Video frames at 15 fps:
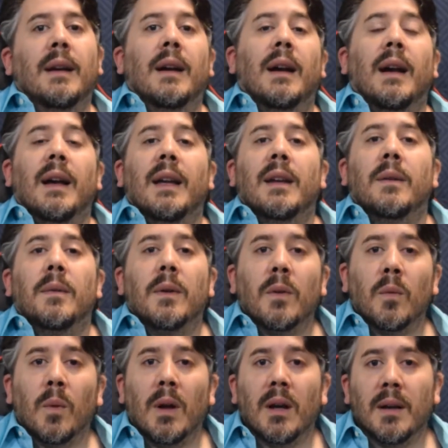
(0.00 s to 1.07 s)
How you doing
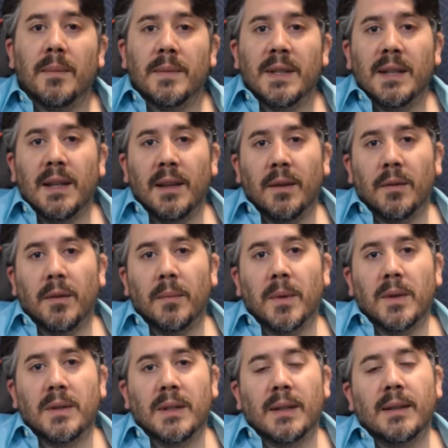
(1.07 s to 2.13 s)
and welcome to Neither a
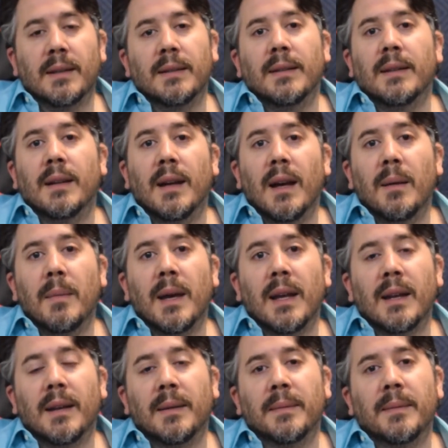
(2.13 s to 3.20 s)
Music. I'm
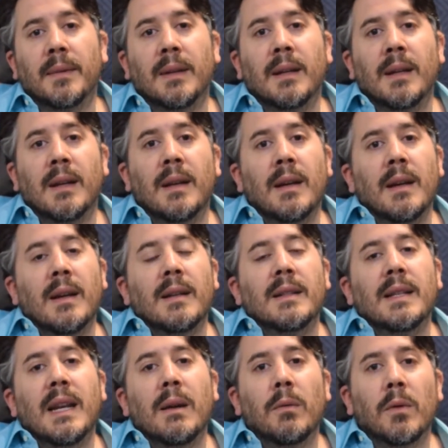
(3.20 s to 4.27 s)
Ed.
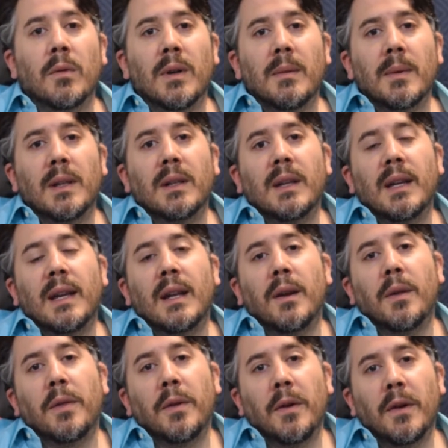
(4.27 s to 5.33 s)
Today we're going to be looking at
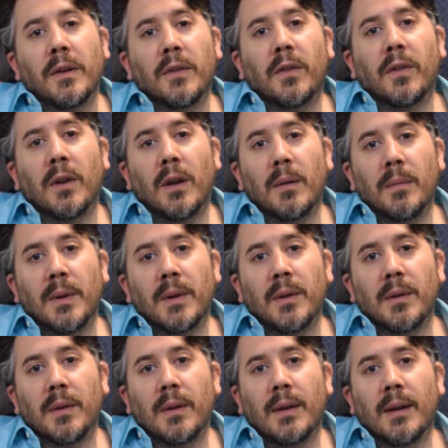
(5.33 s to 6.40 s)
our third installment
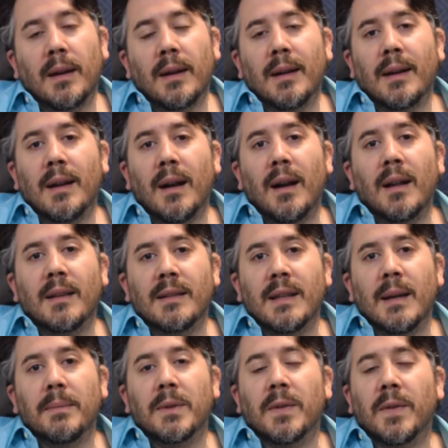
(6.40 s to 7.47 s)
on
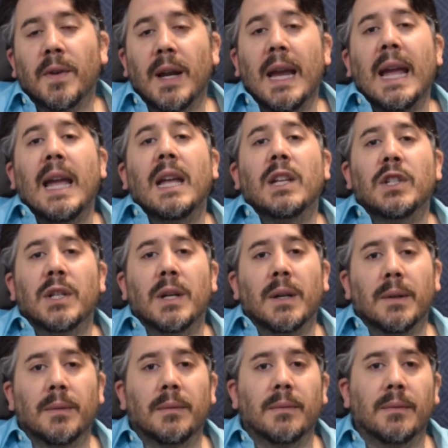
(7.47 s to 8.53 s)
concepts for Hey
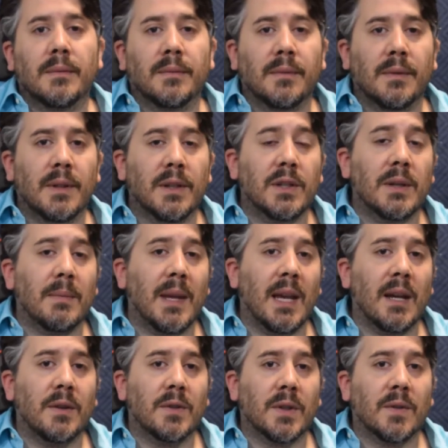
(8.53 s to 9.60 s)
Joe, the Jimi
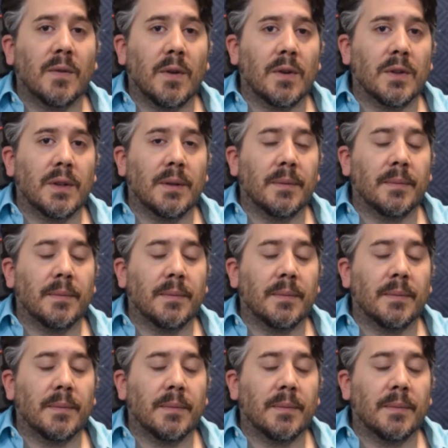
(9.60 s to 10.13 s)
Hendrix version.